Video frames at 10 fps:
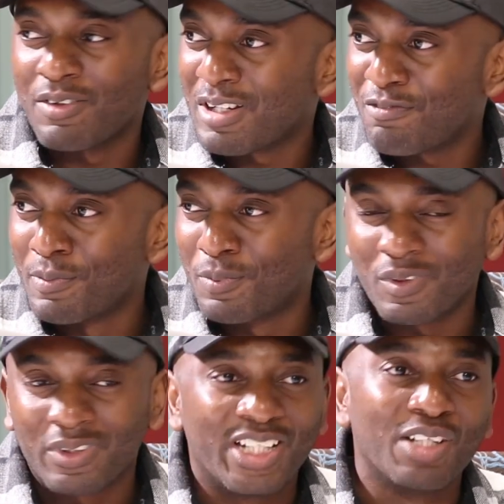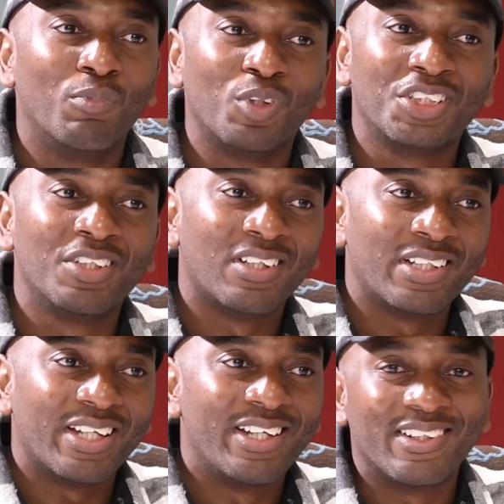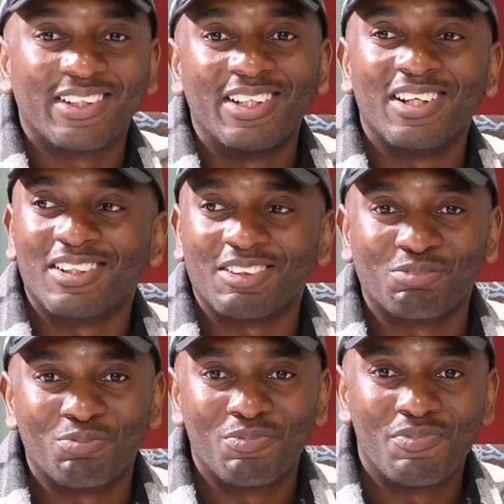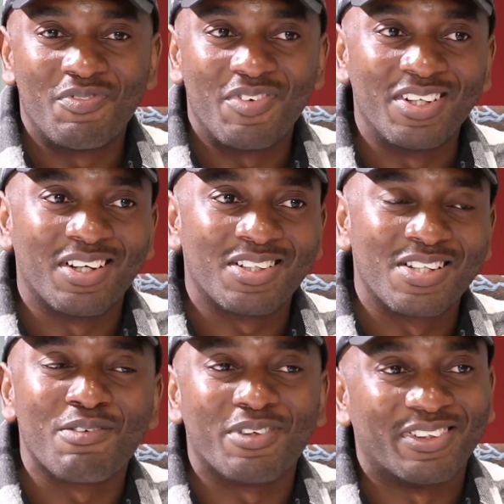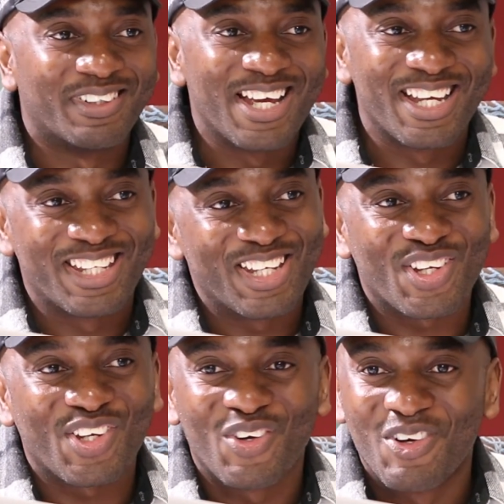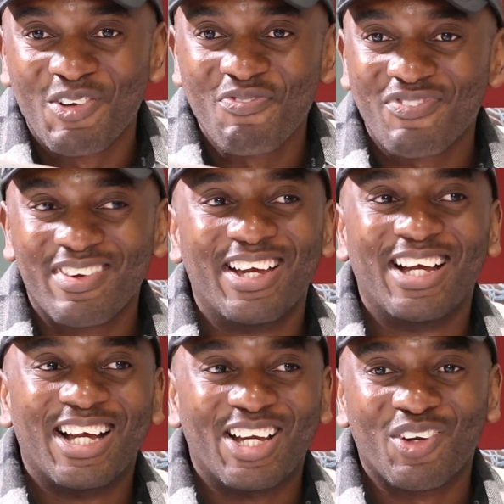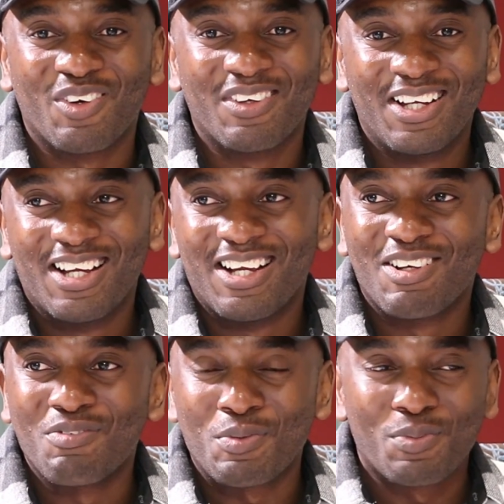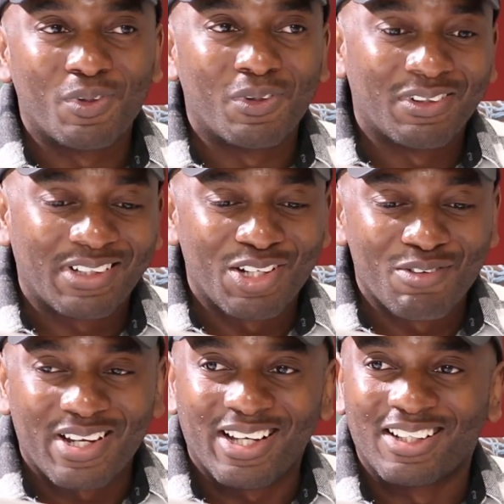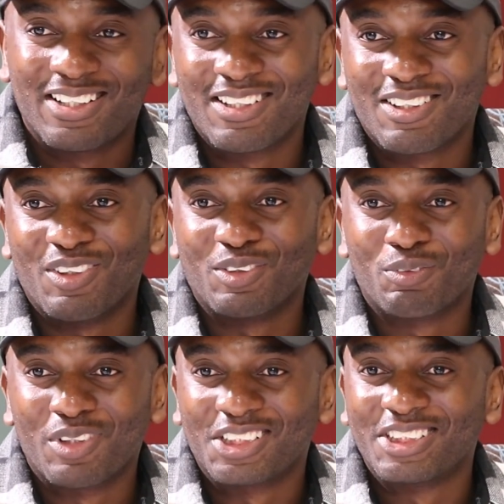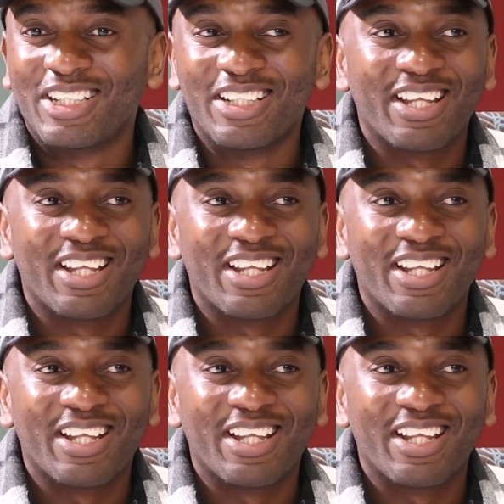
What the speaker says: You have people getting emotional in a tavern. you know, people kind of like questioning